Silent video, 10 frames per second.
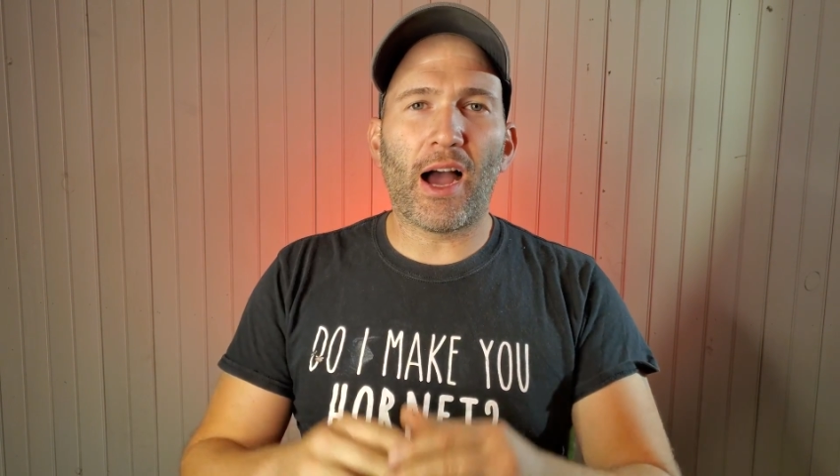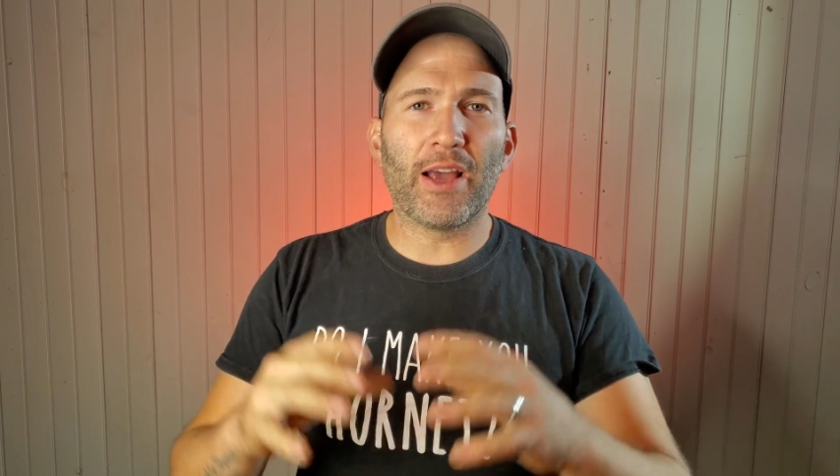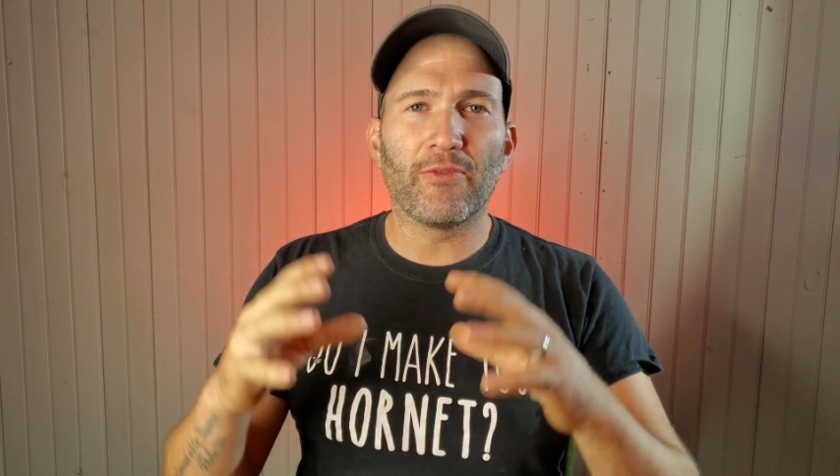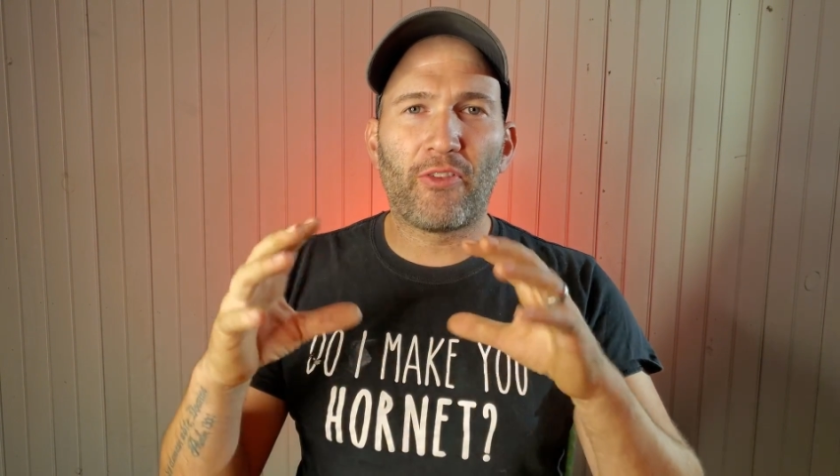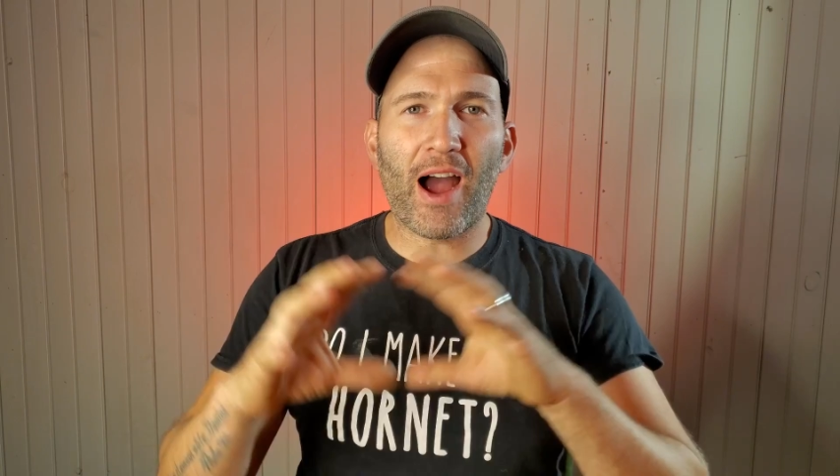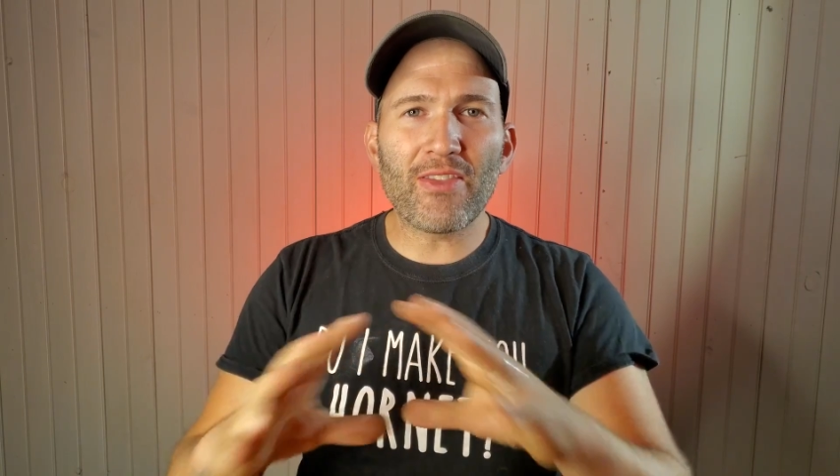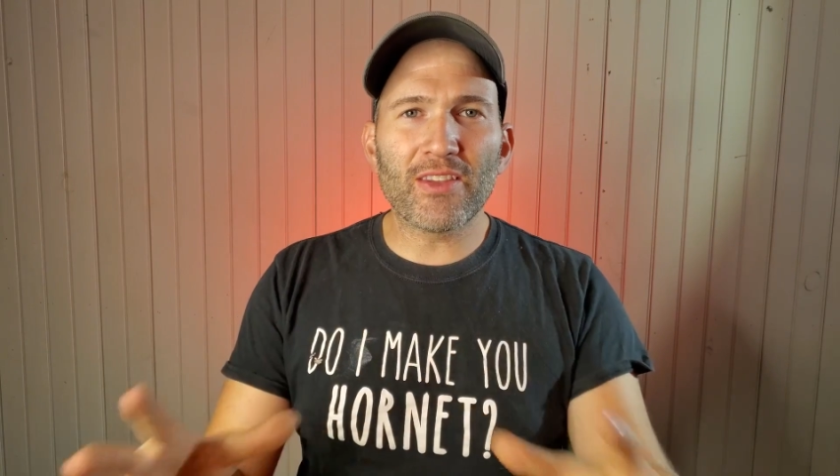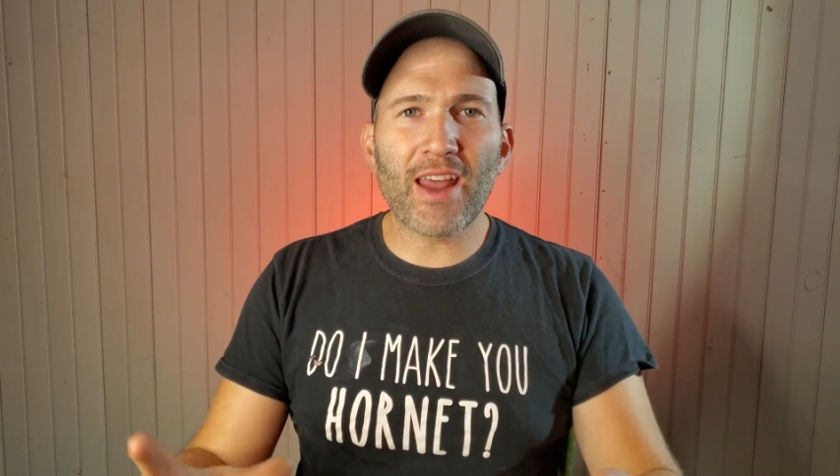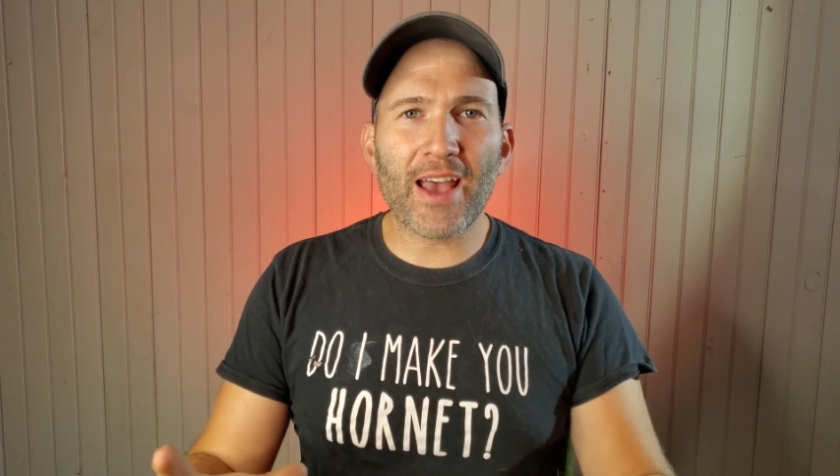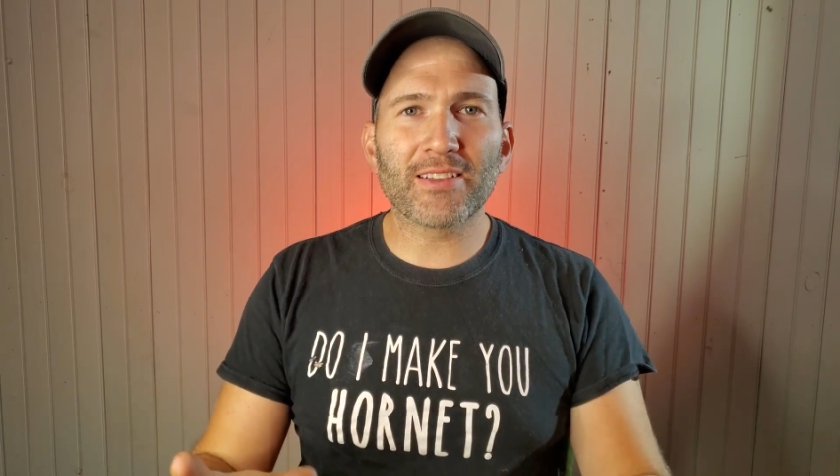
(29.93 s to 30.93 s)
I find
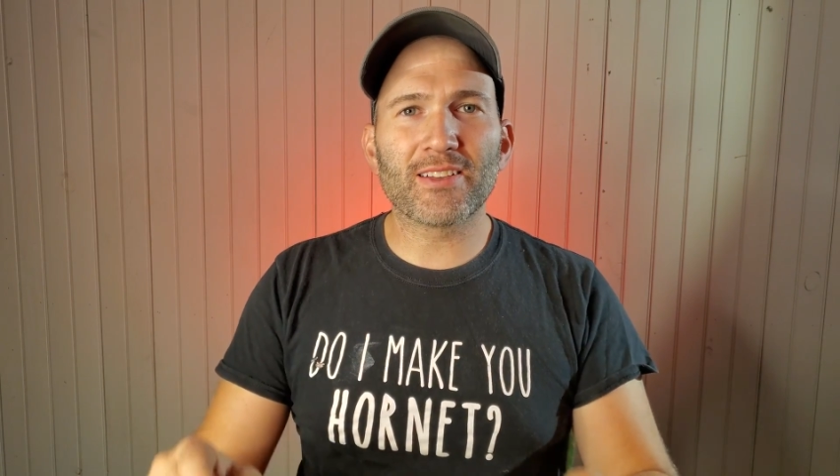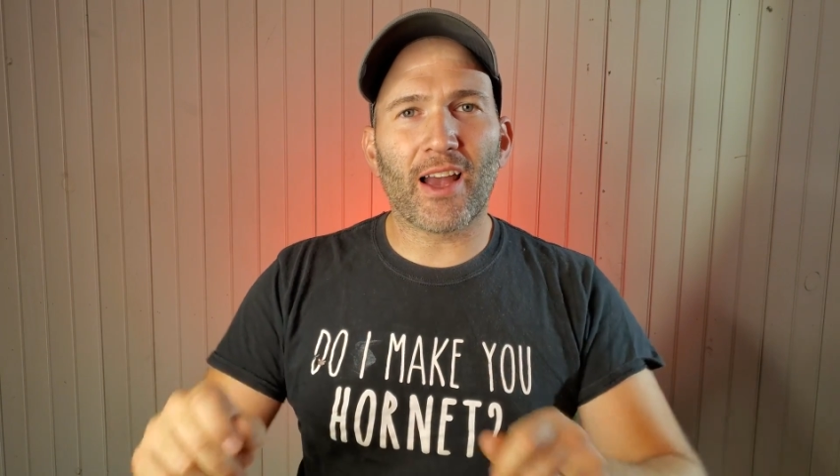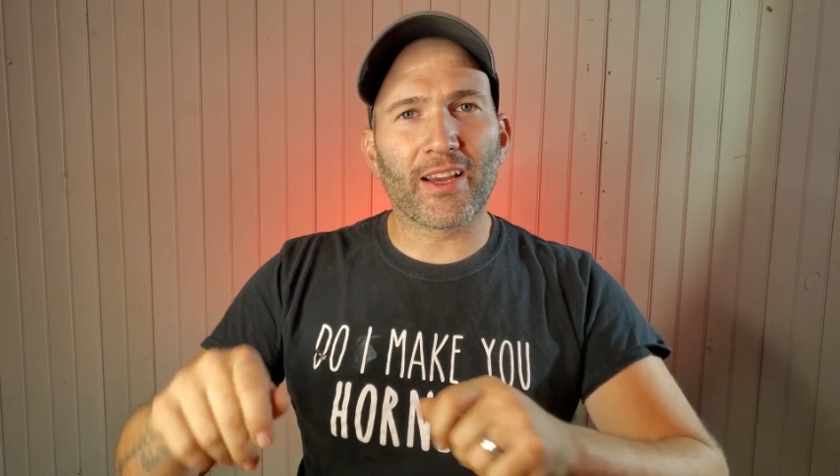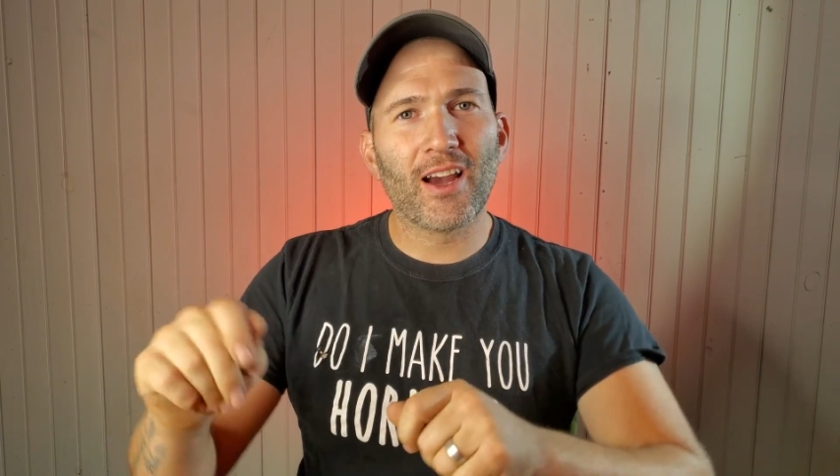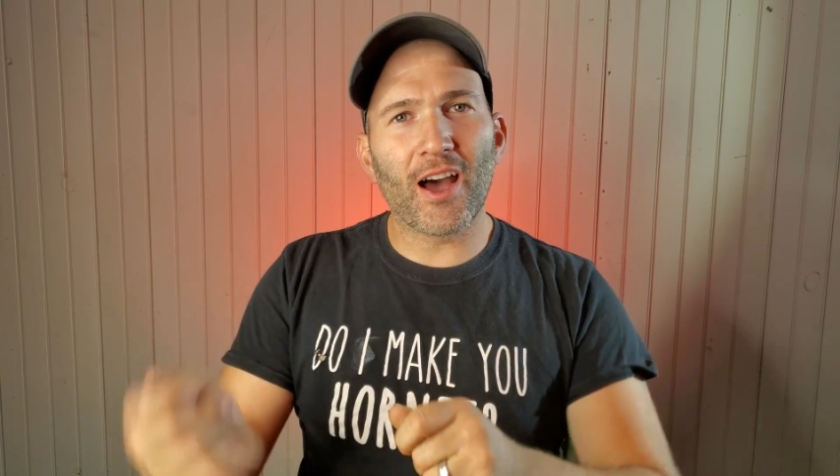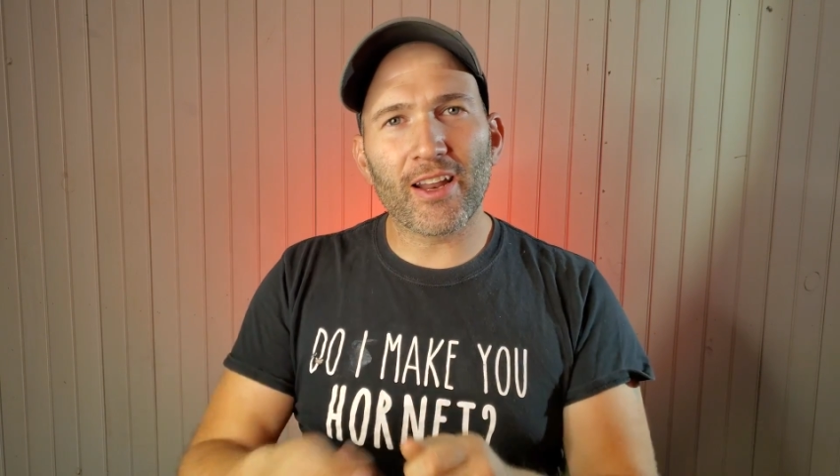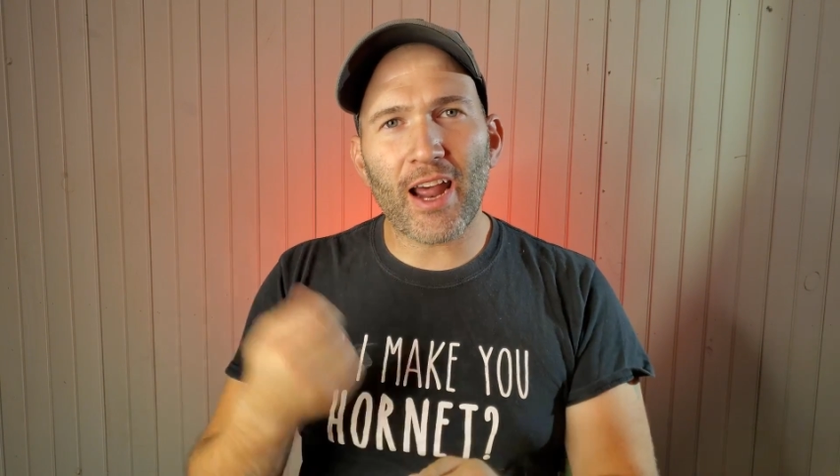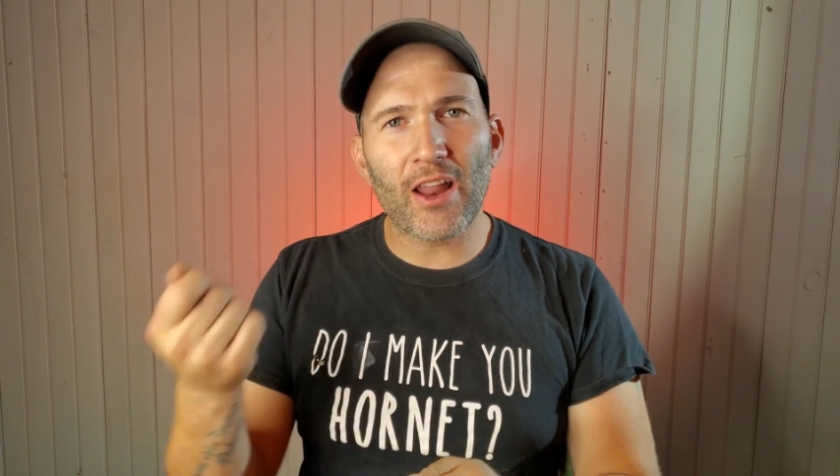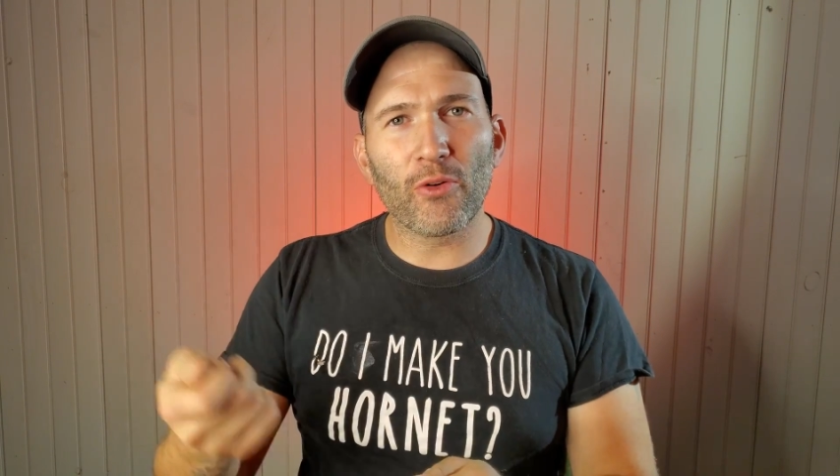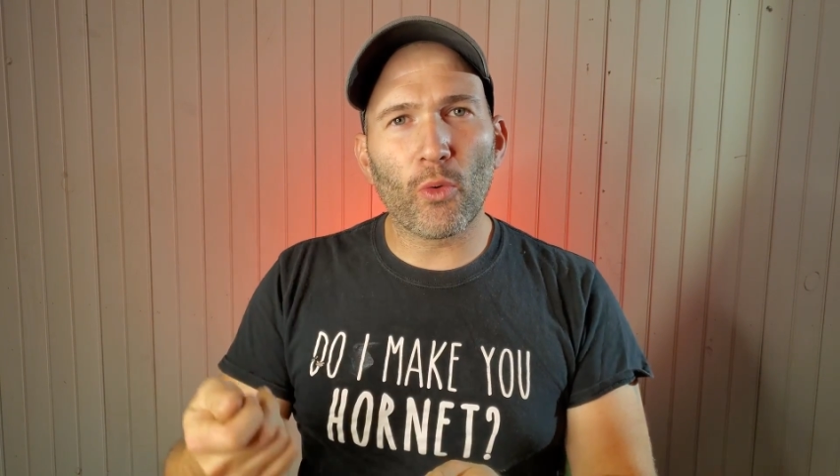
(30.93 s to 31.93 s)
the nest, I cut it
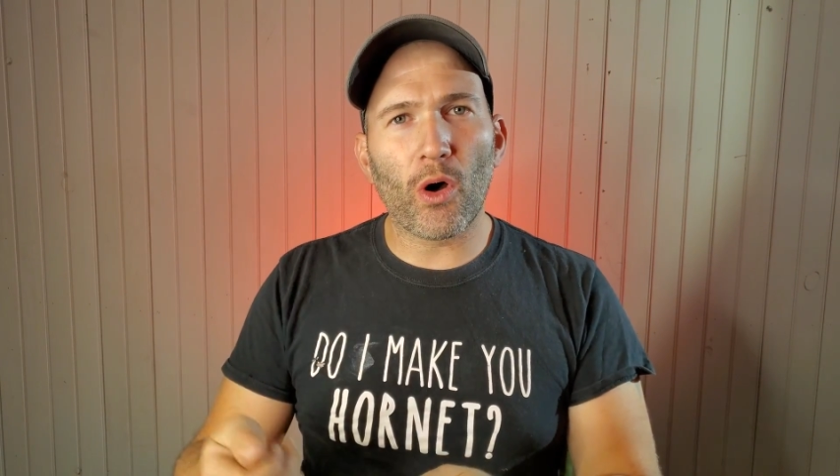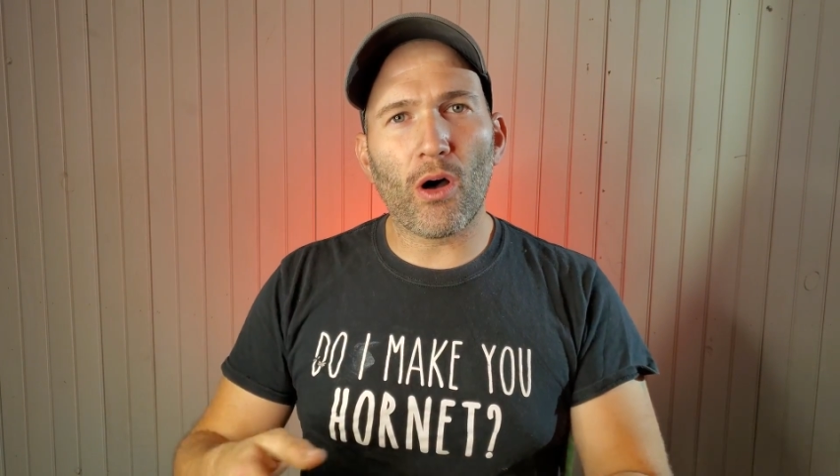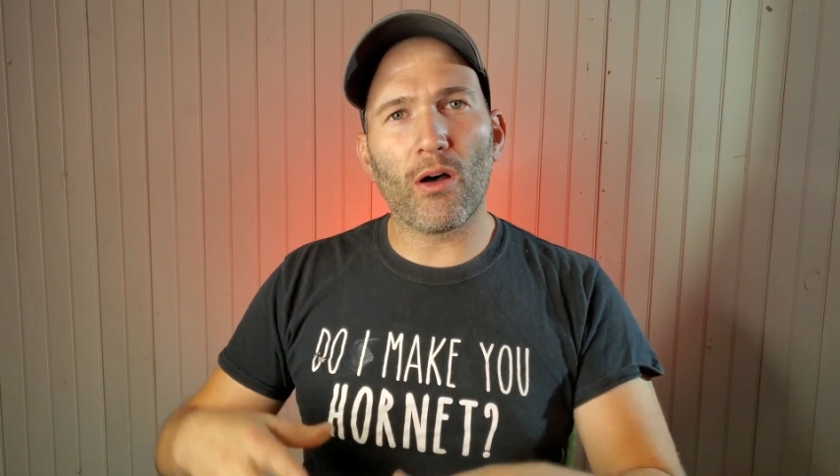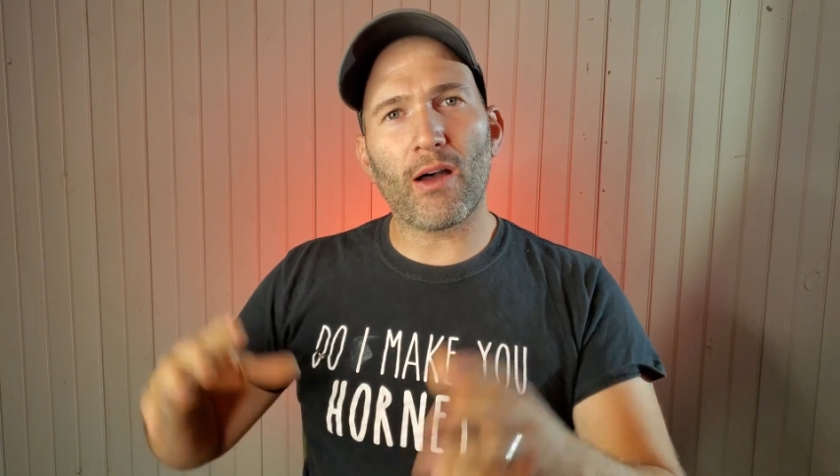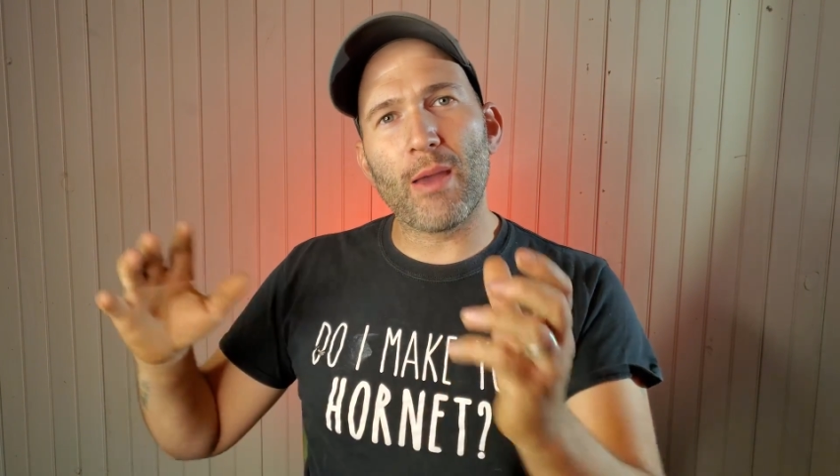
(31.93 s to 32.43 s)
out of the wall,